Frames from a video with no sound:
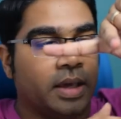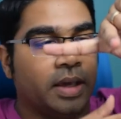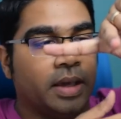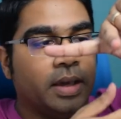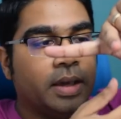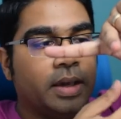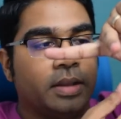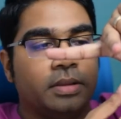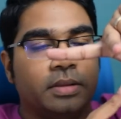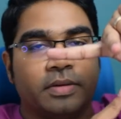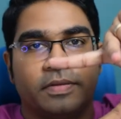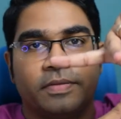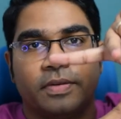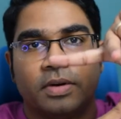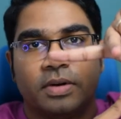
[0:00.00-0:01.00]
and the
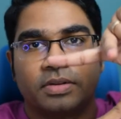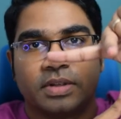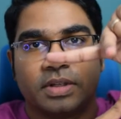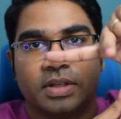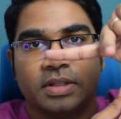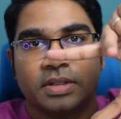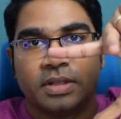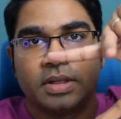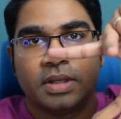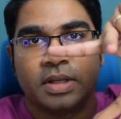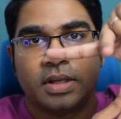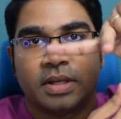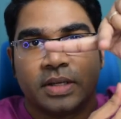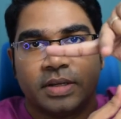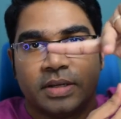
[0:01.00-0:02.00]
force is
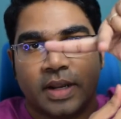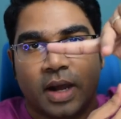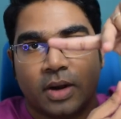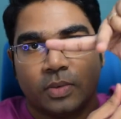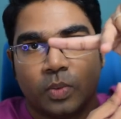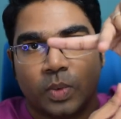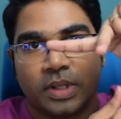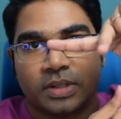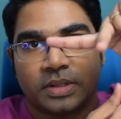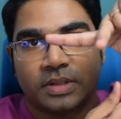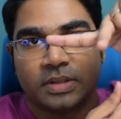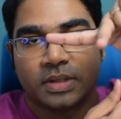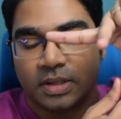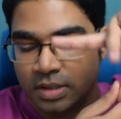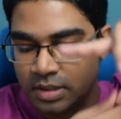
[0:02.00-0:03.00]

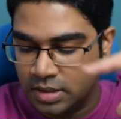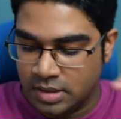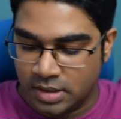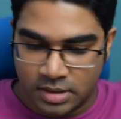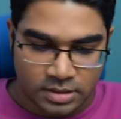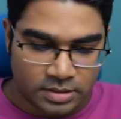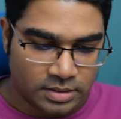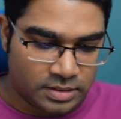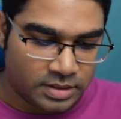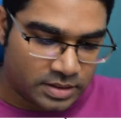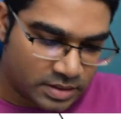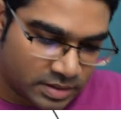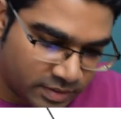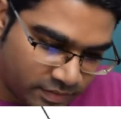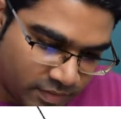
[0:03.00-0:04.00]
downwards. So this
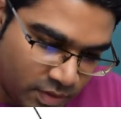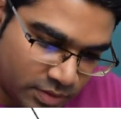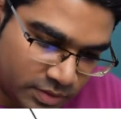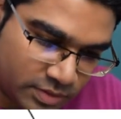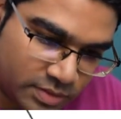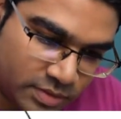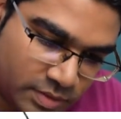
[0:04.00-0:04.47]
is the force.